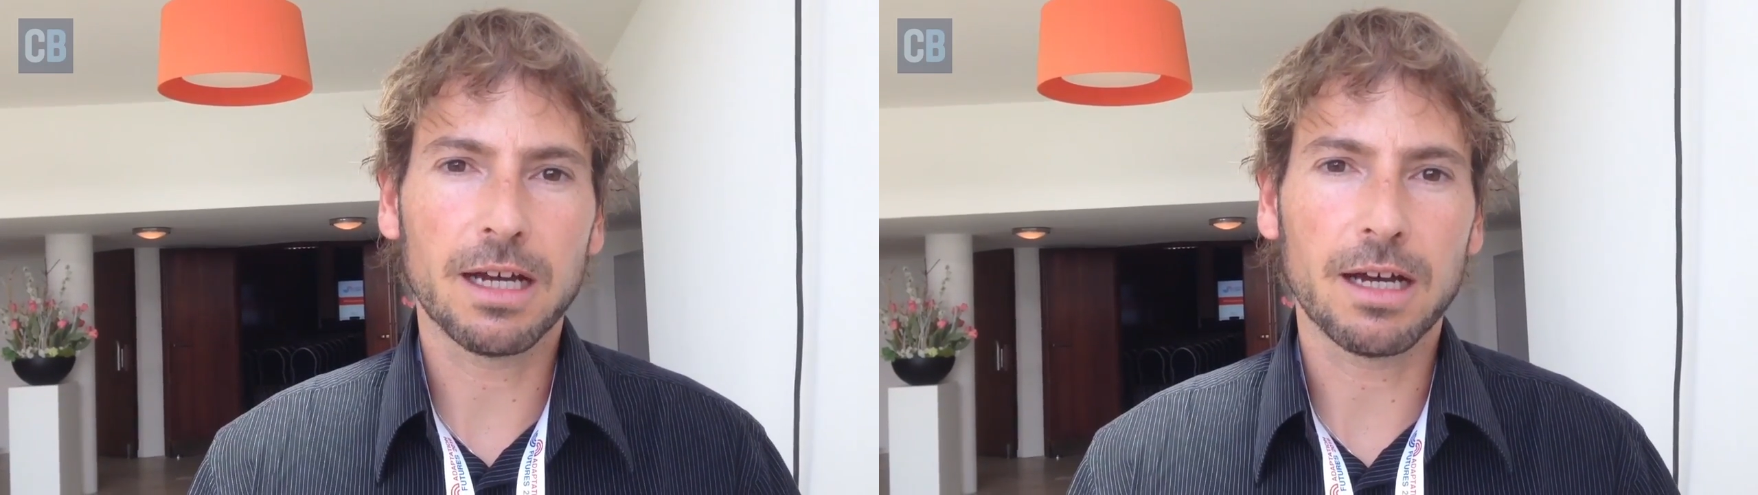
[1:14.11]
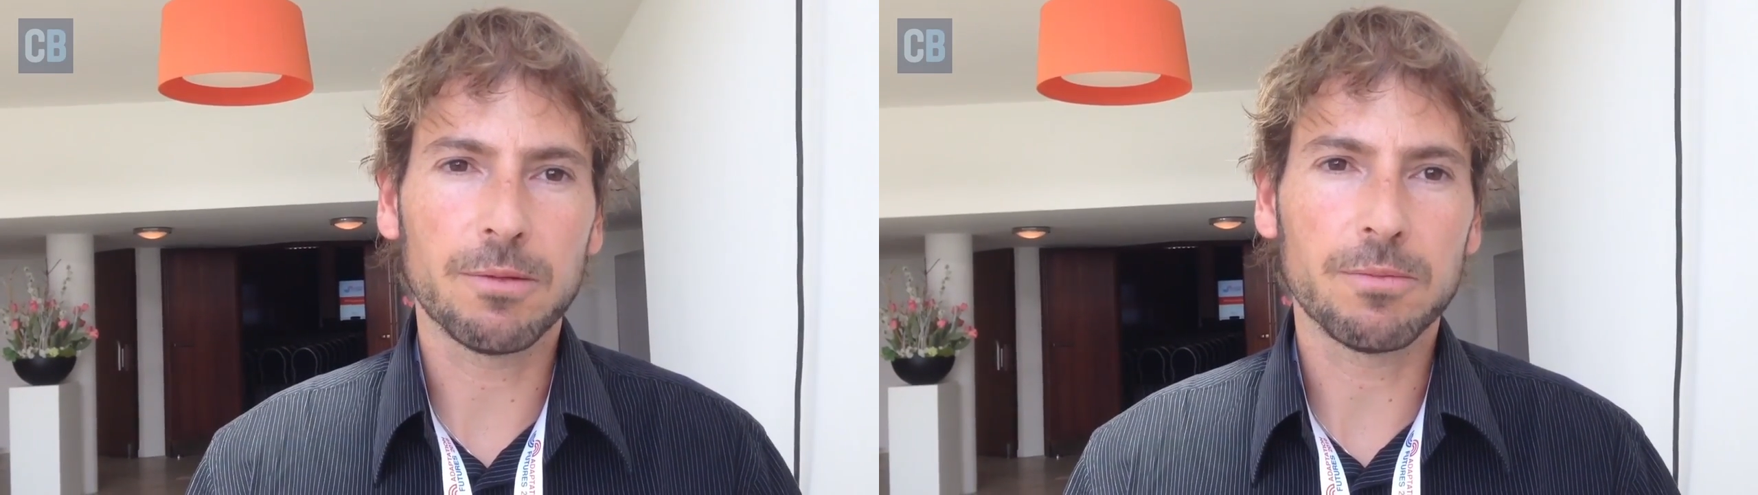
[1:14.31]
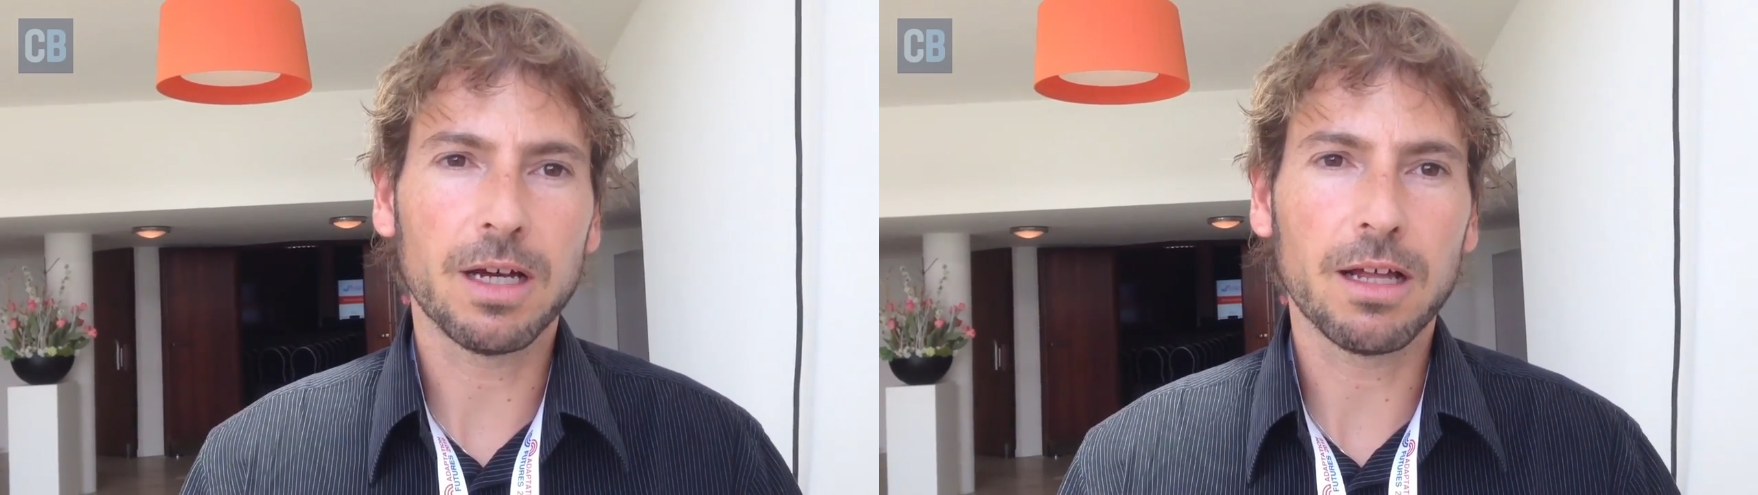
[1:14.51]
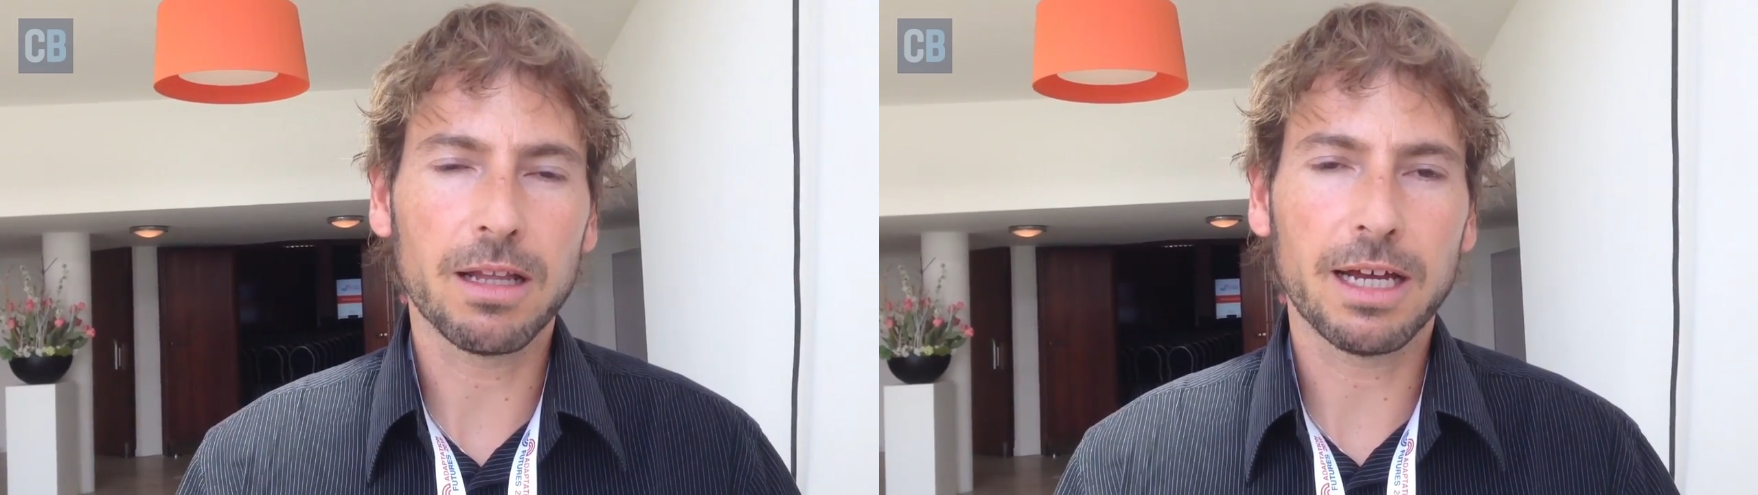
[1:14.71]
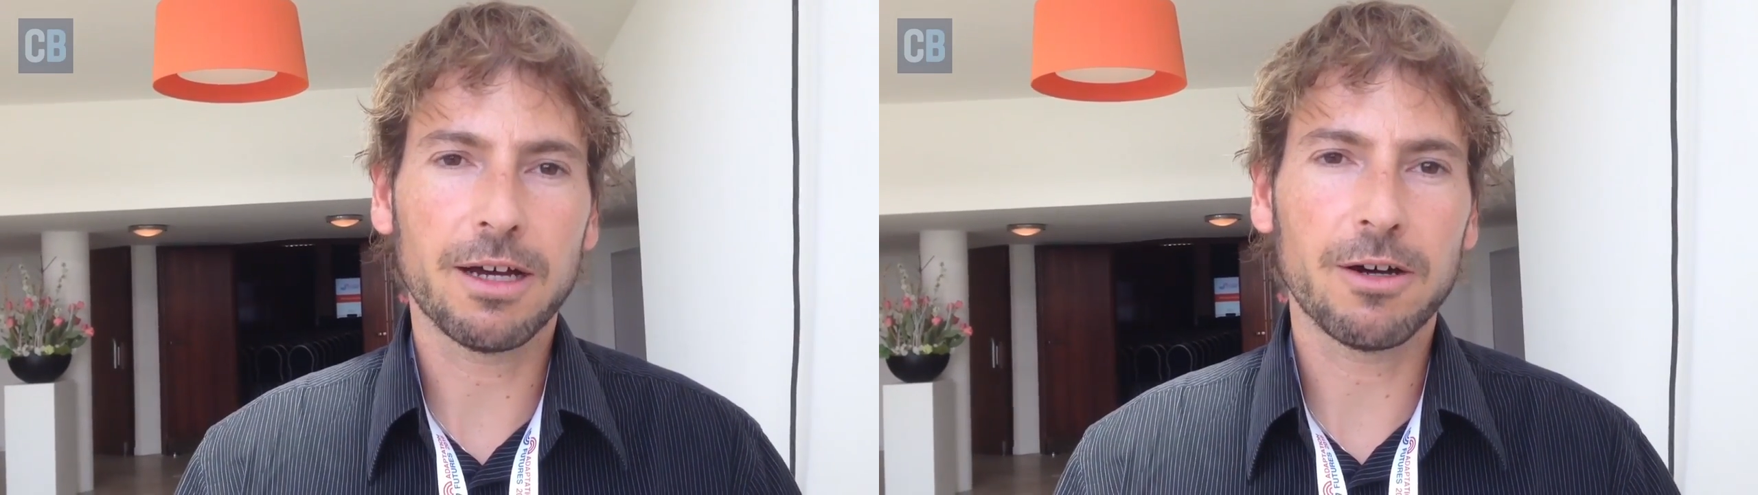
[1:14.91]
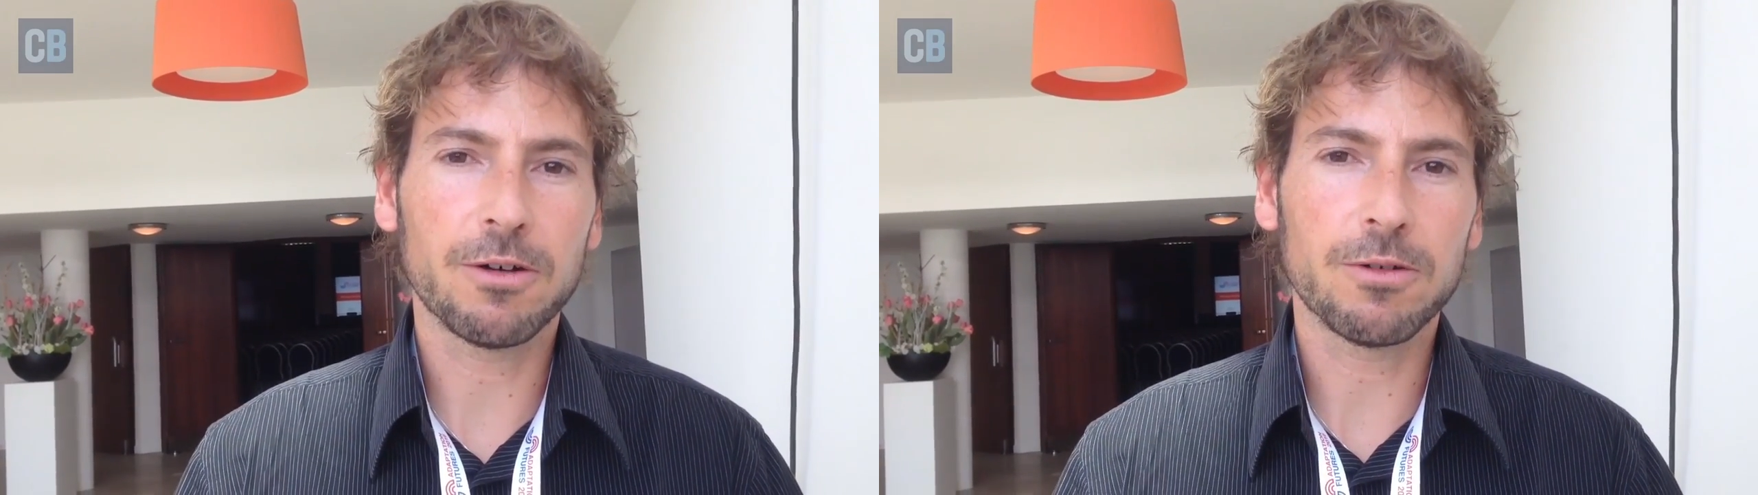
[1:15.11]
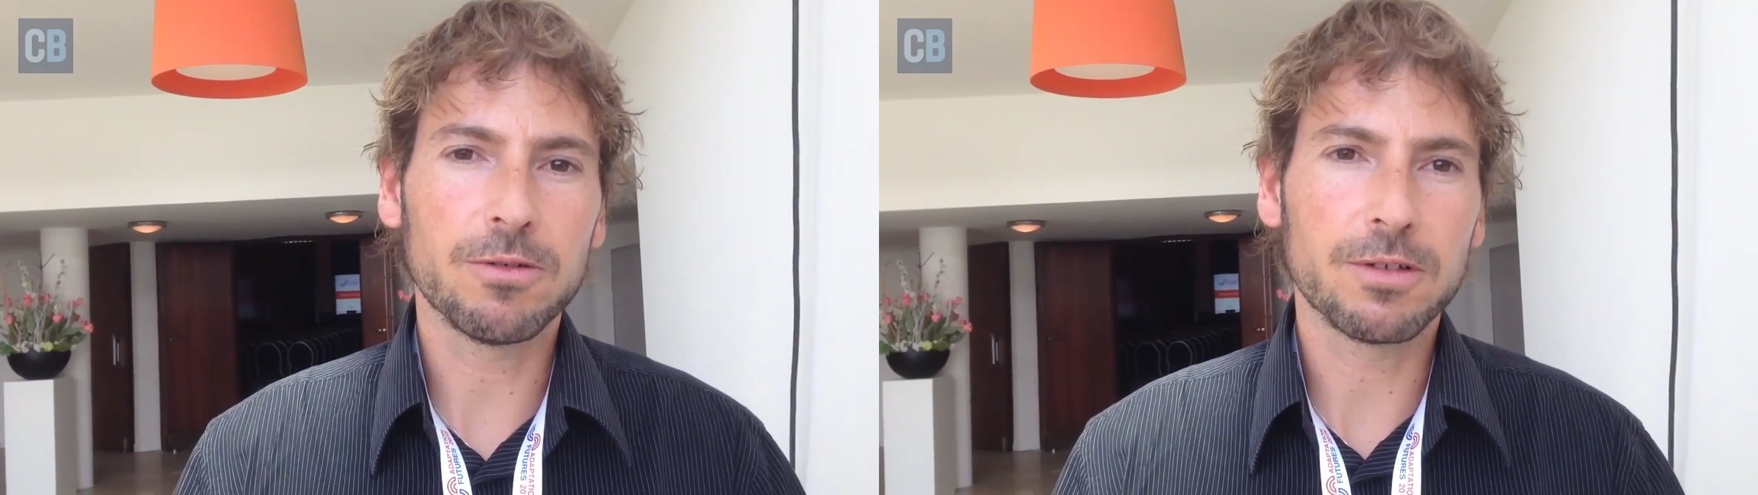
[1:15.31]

um, allow